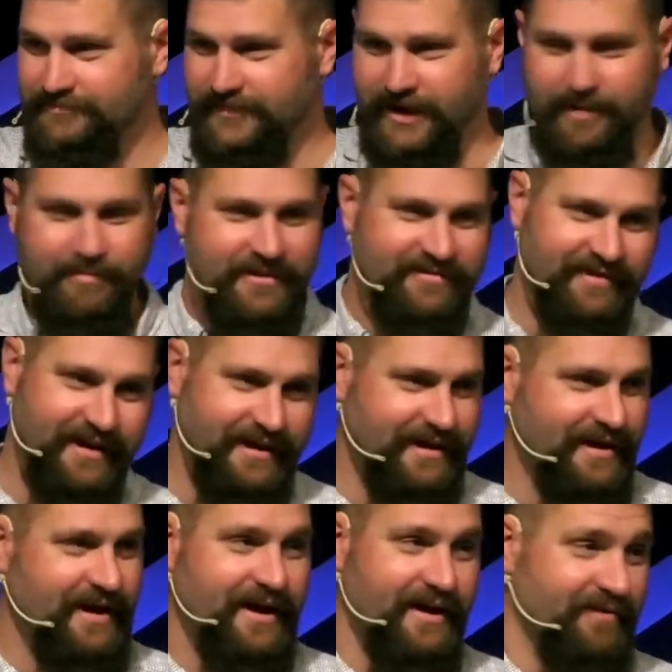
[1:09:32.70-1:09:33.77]
Everybody's like,
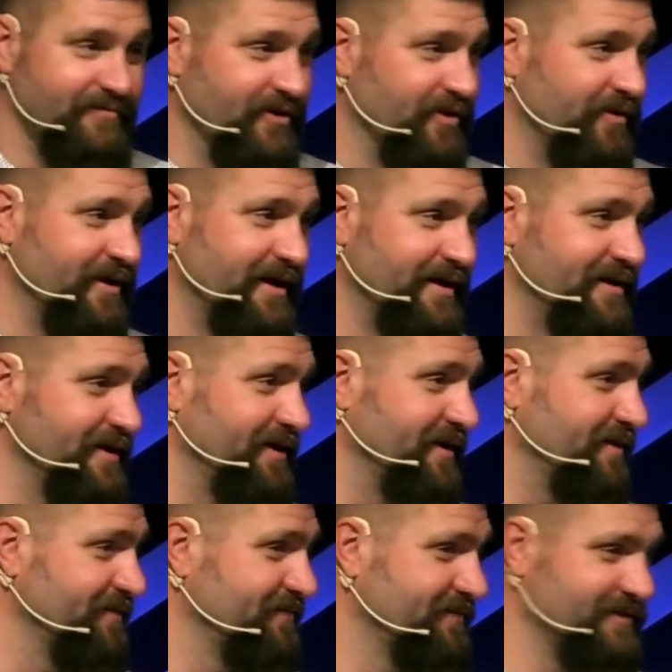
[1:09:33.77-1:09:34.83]
I have no
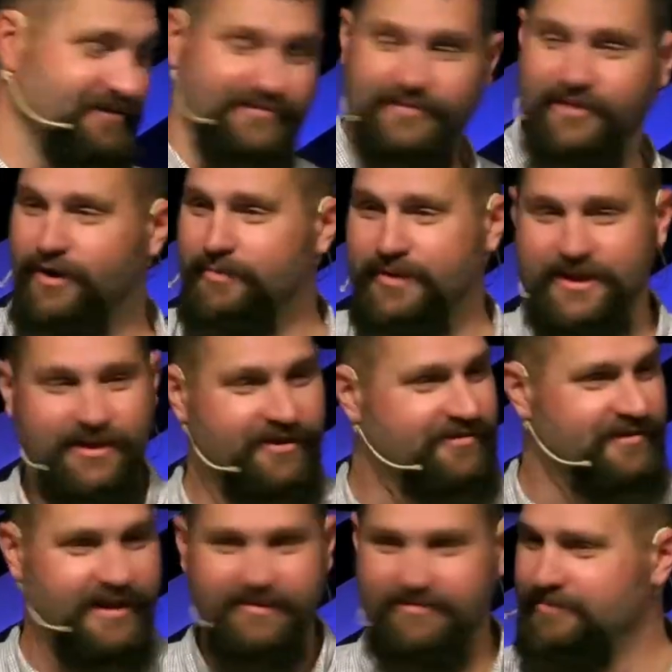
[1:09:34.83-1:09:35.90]
idea, because nobody here
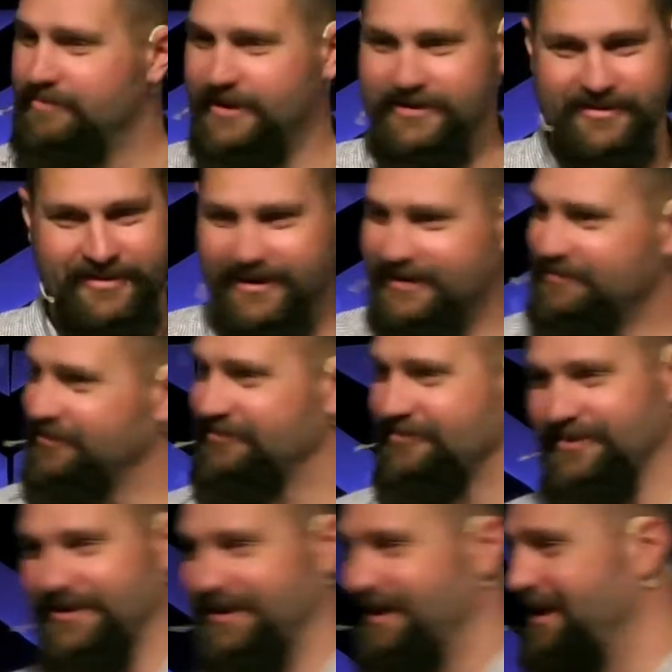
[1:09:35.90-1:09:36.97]
has ever been drunk
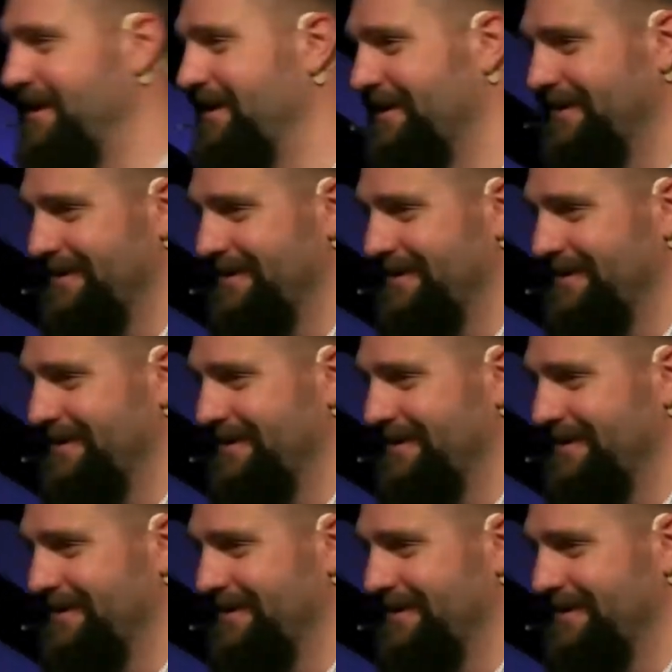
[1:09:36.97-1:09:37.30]
before, right?